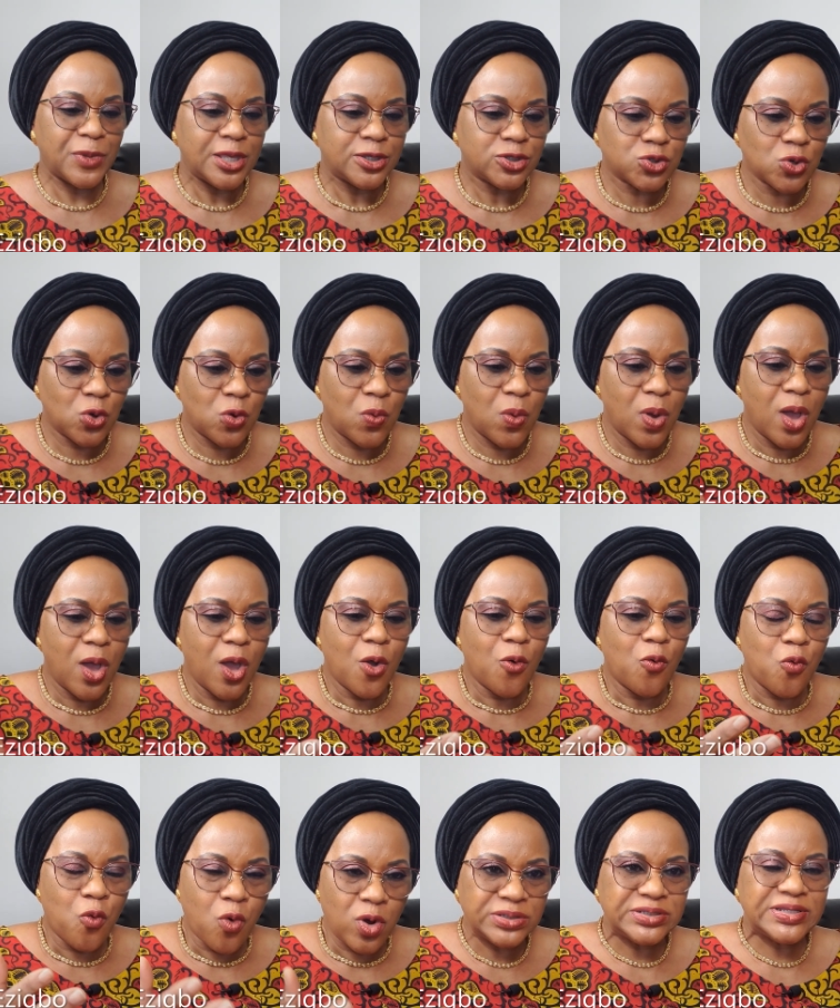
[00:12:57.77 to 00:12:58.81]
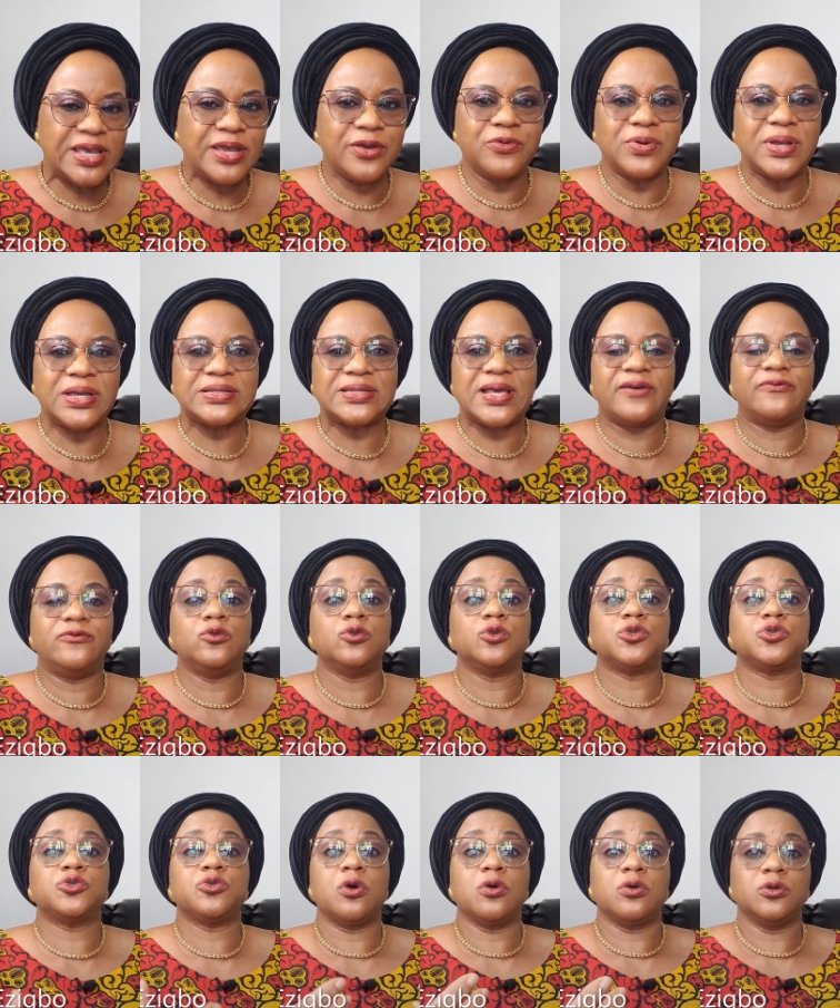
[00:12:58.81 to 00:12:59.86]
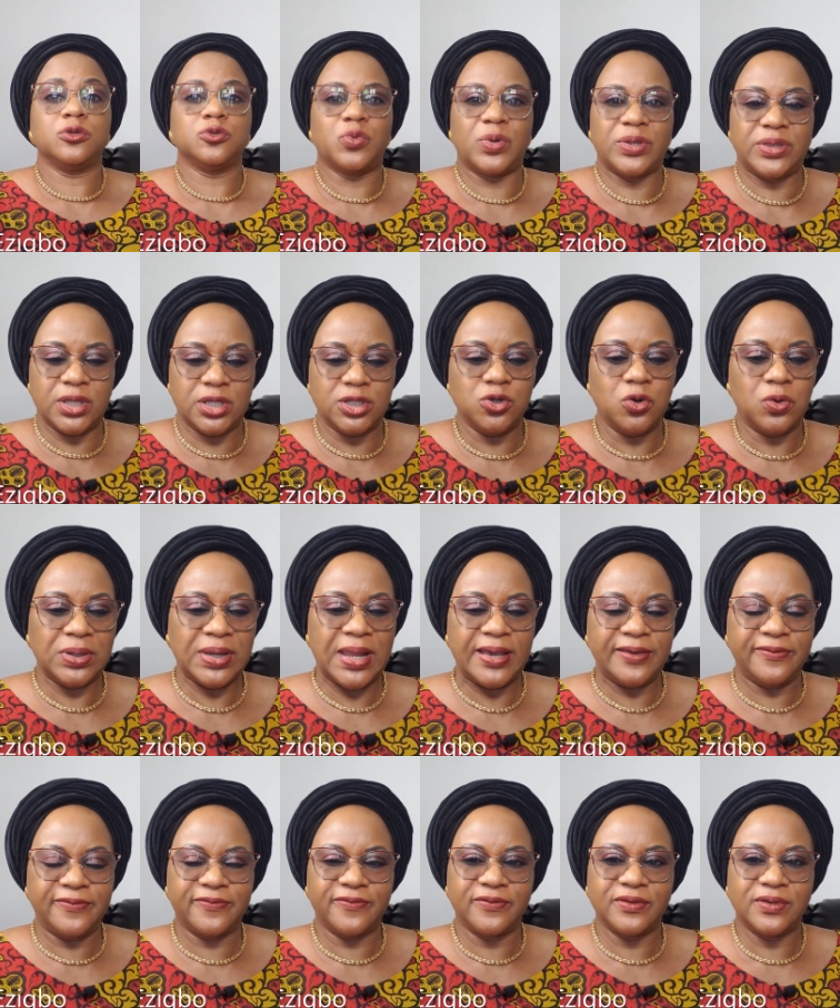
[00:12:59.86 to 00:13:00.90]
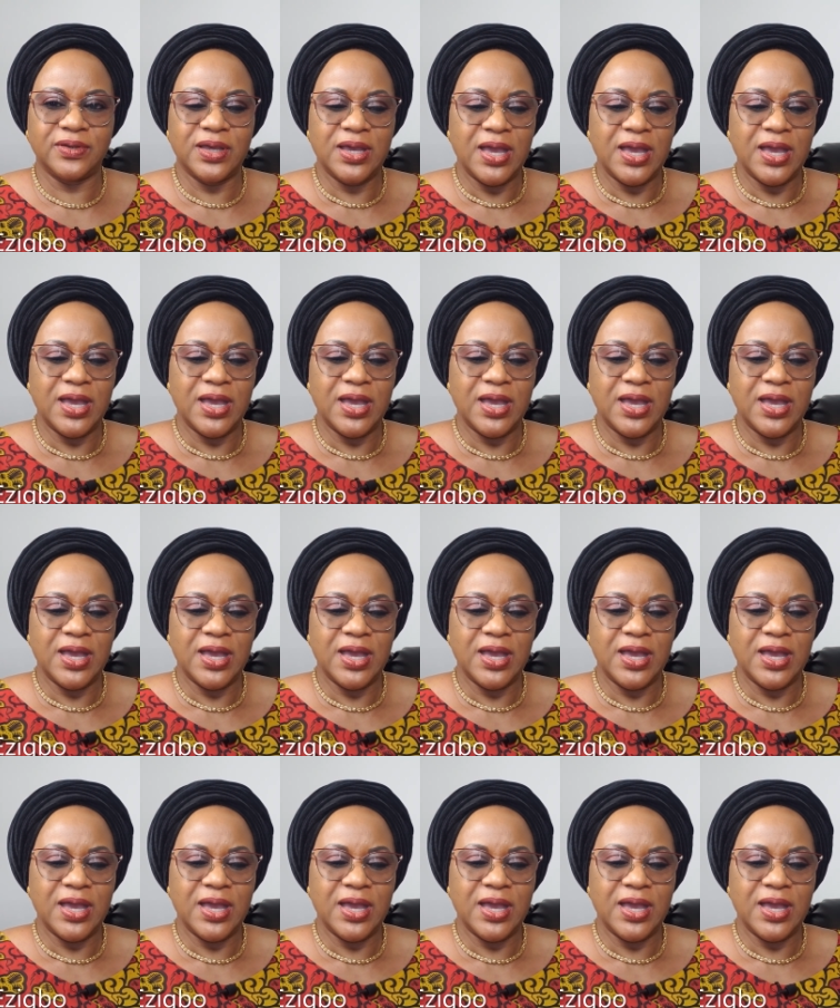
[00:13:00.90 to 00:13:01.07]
So what areas have you struggled with in your life?